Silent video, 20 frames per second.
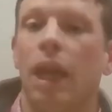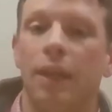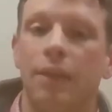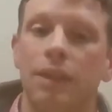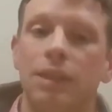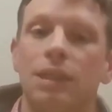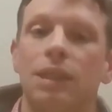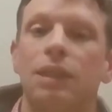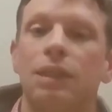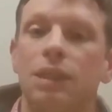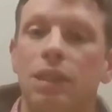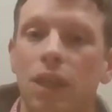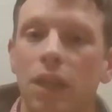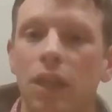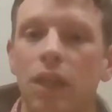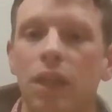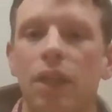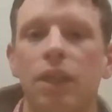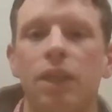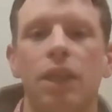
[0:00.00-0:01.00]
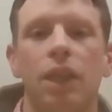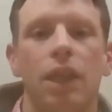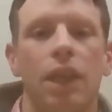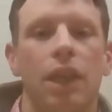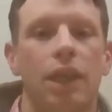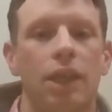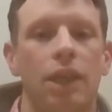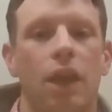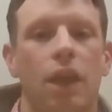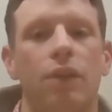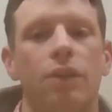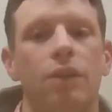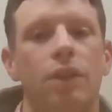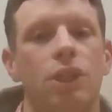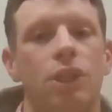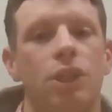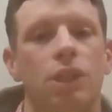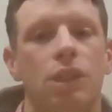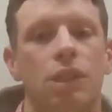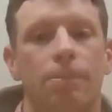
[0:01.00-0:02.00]
And this in turn
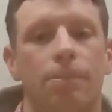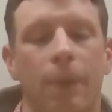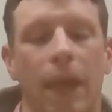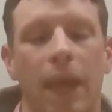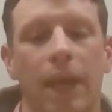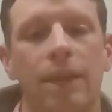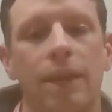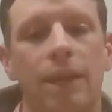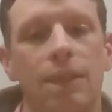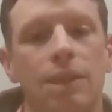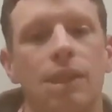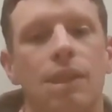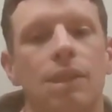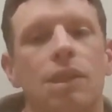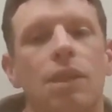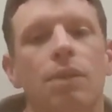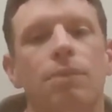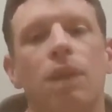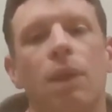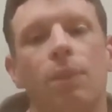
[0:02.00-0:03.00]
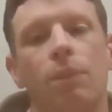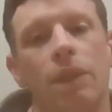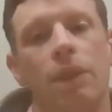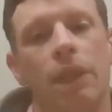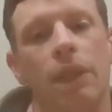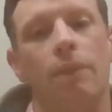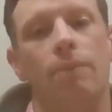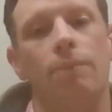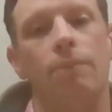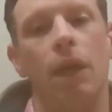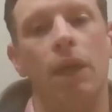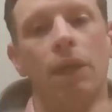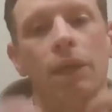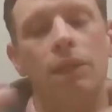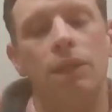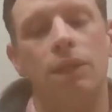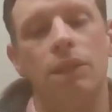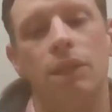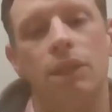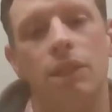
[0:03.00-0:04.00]
encourages a banking system that will lend
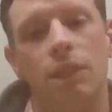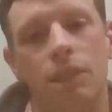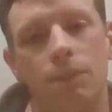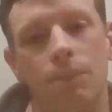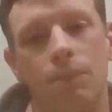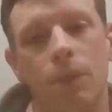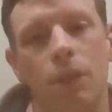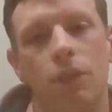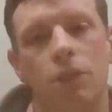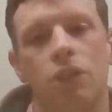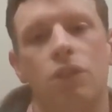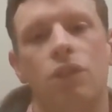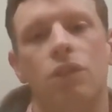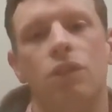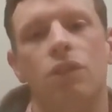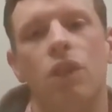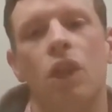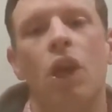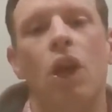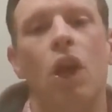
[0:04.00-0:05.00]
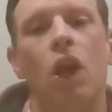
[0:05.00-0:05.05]
money to these merchants